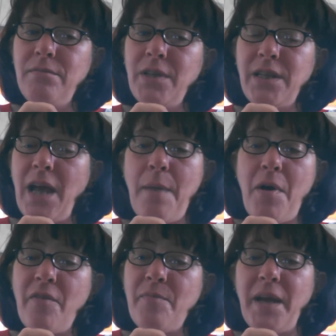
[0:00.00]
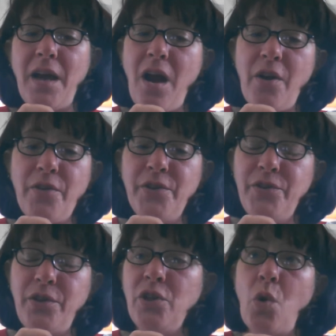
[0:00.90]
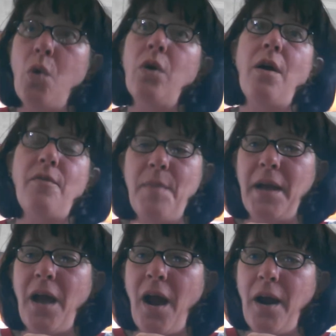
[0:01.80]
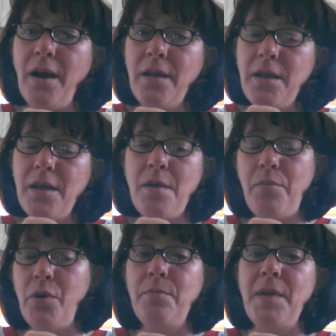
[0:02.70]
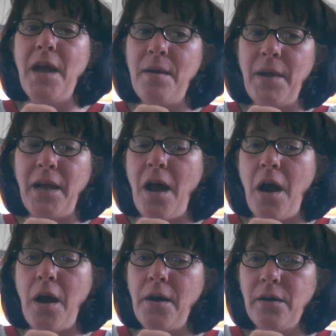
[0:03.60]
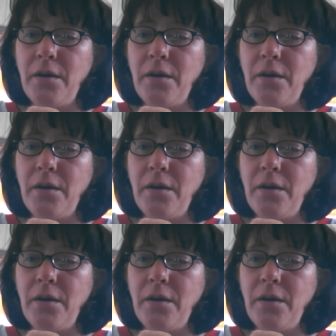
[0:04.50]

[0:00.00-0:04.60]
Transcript: top off my car, the door off my car, pulled me my car,